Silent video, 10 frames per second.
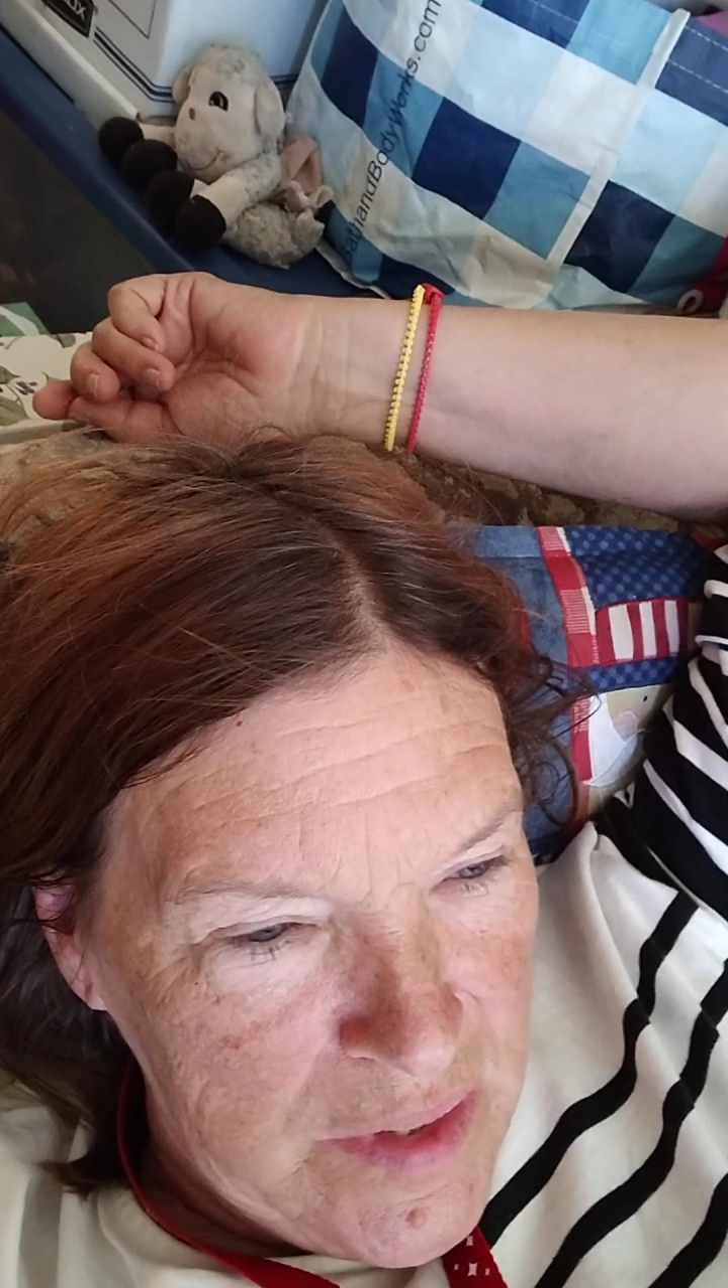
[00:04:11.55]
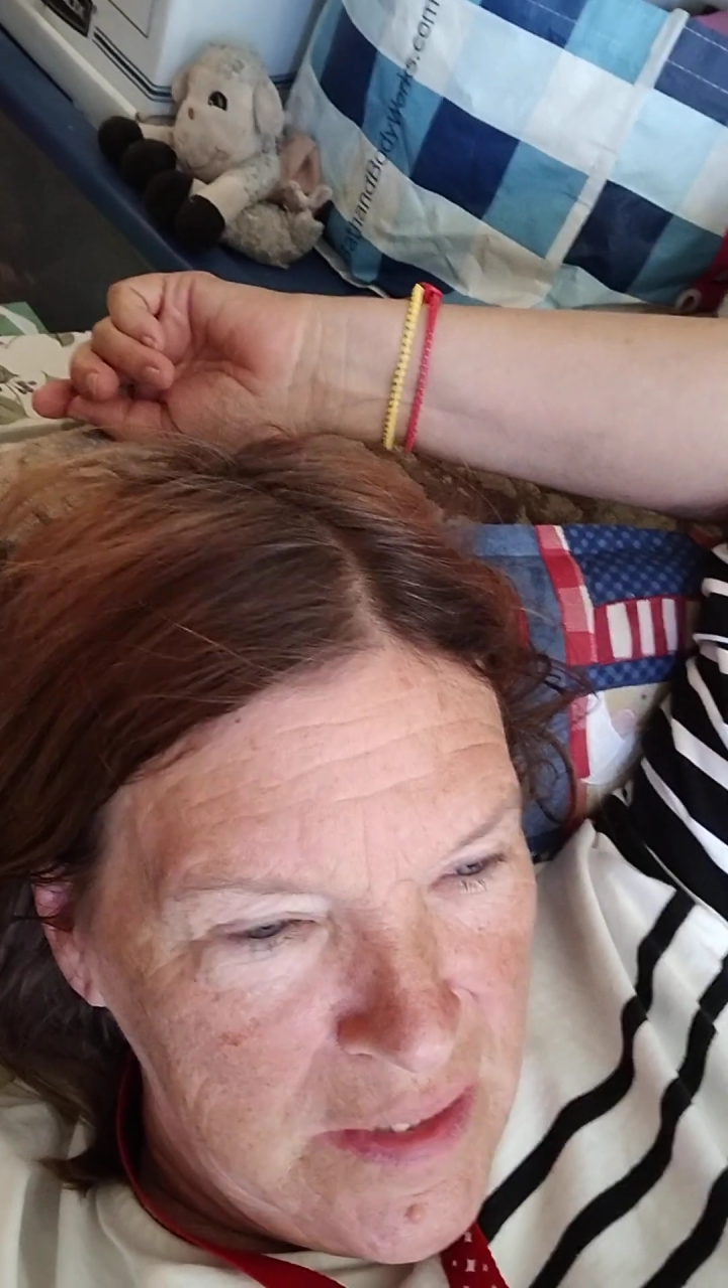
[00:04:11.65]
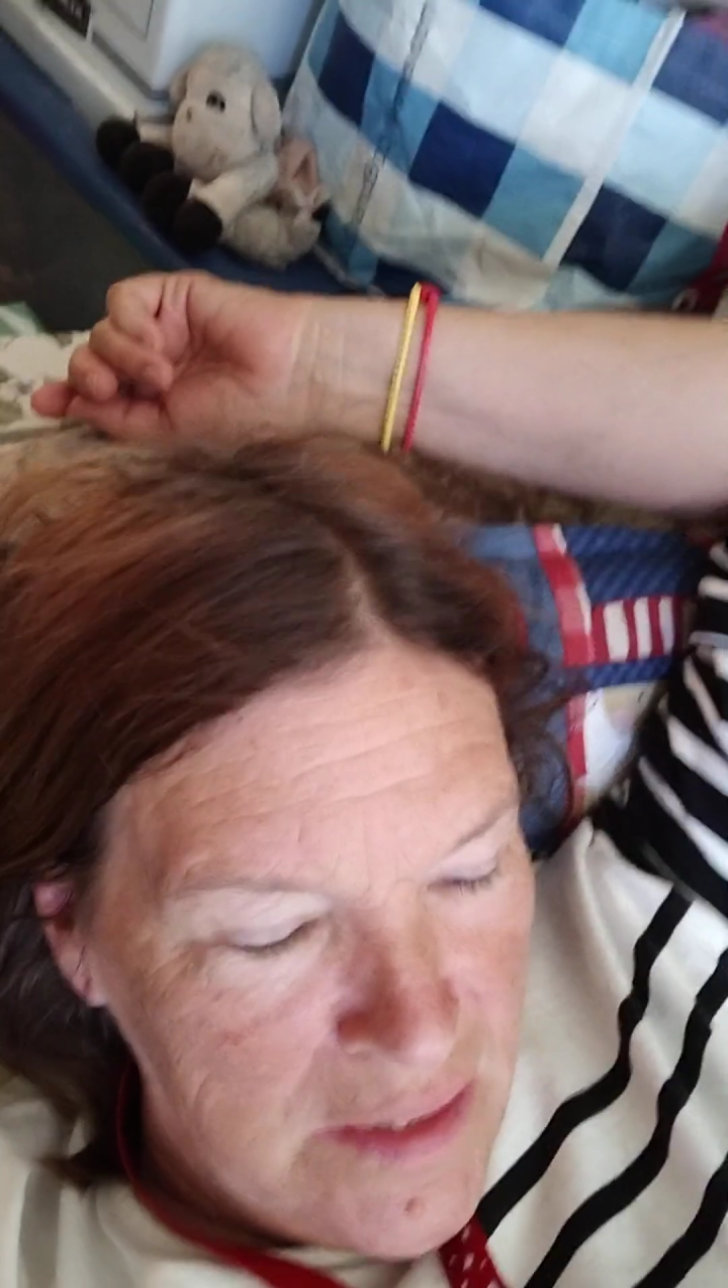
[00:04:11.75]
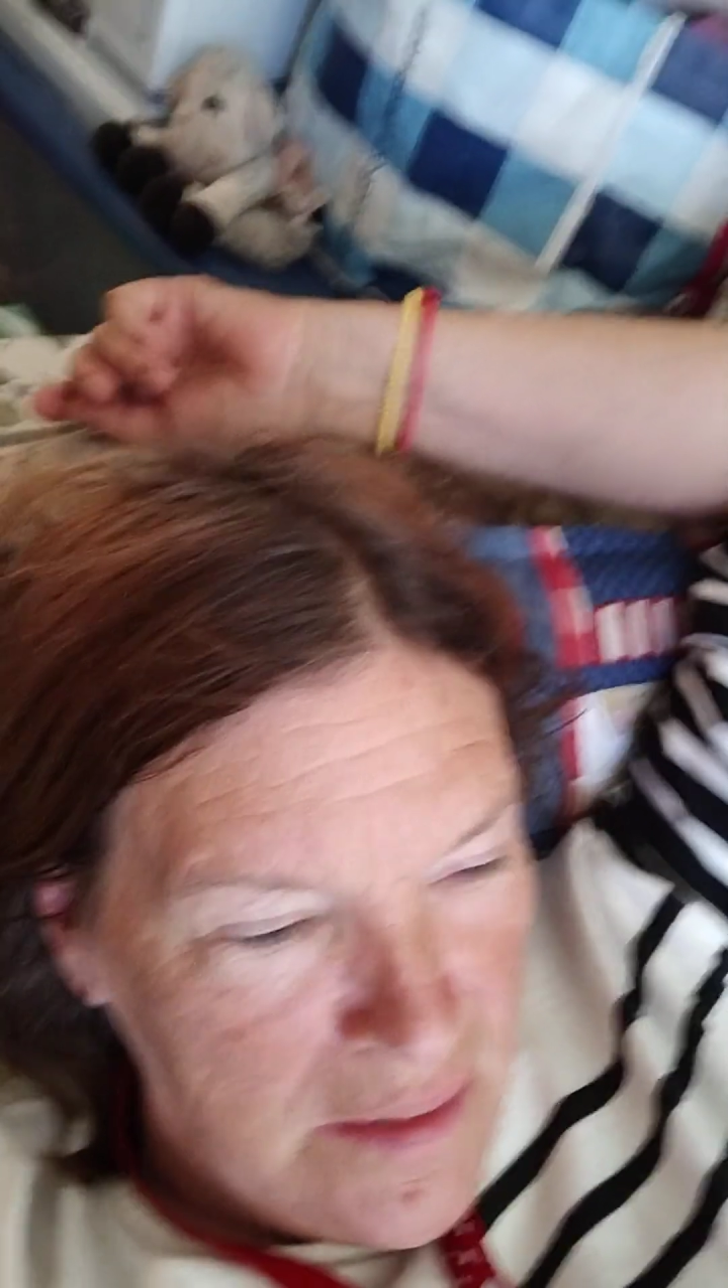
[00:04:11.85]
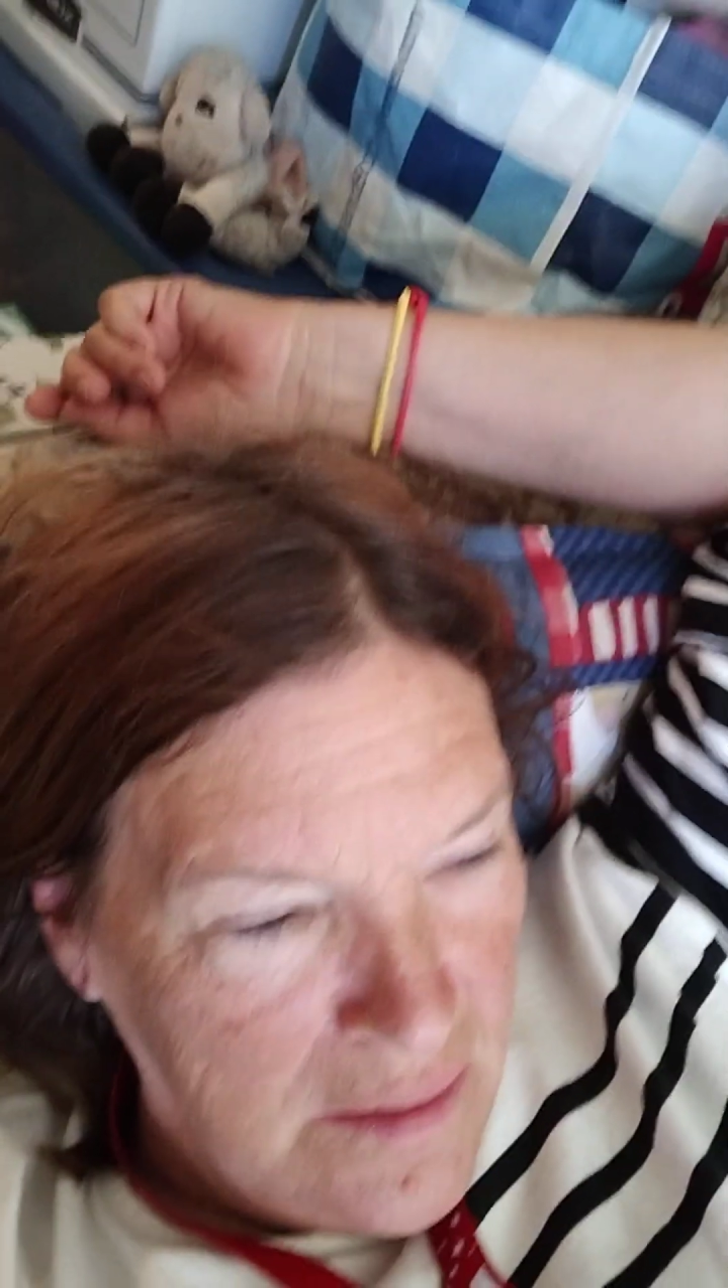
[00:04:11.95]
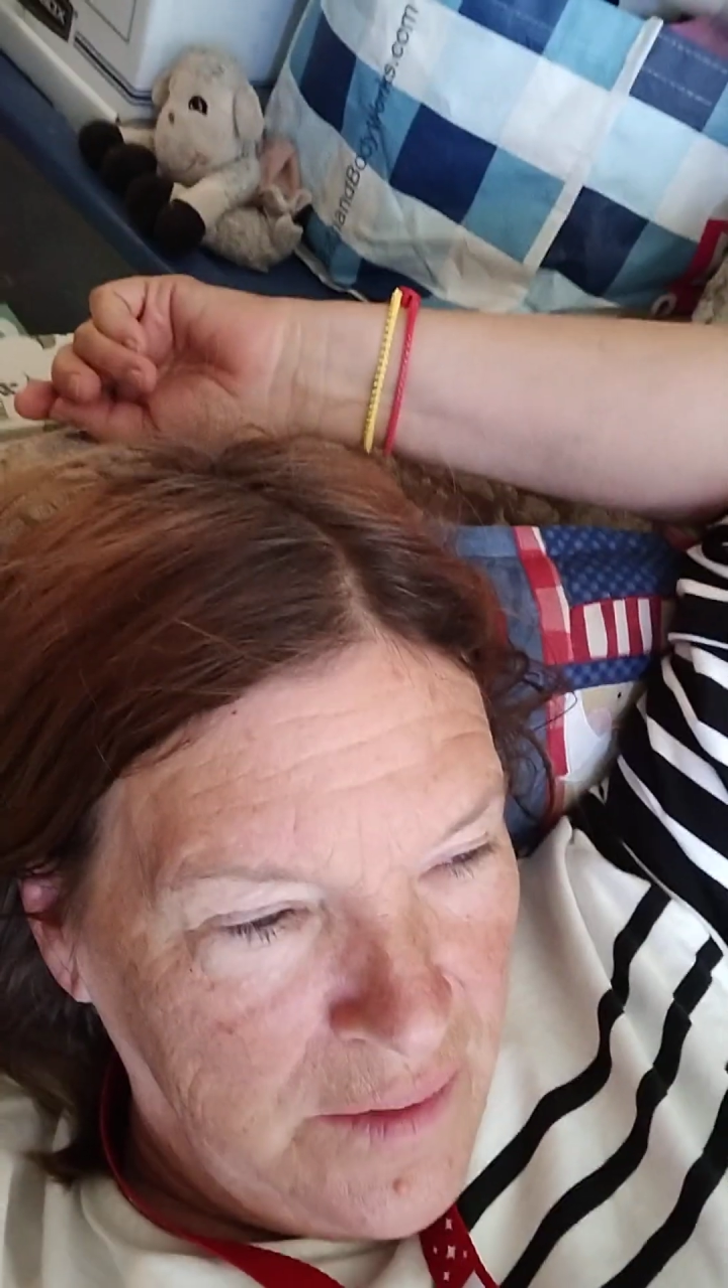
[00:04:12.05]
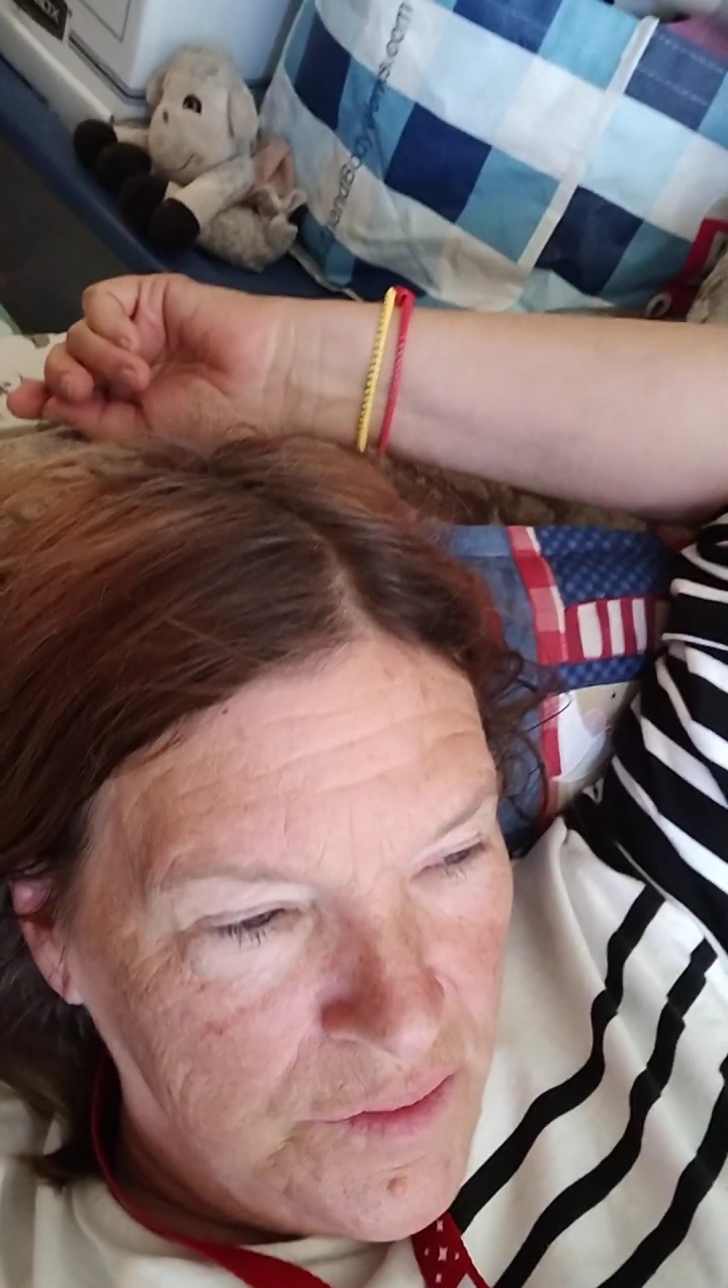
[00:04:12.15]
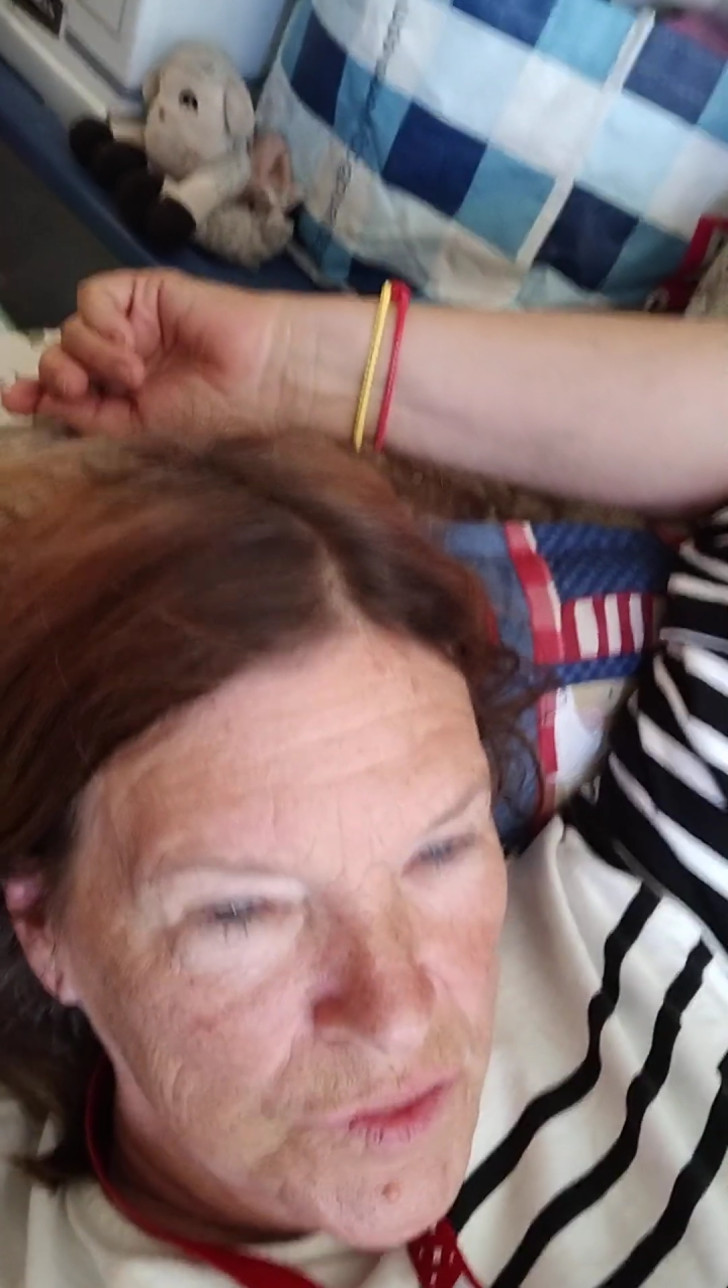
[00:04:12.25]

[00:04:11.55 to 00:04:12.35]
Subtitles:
and like there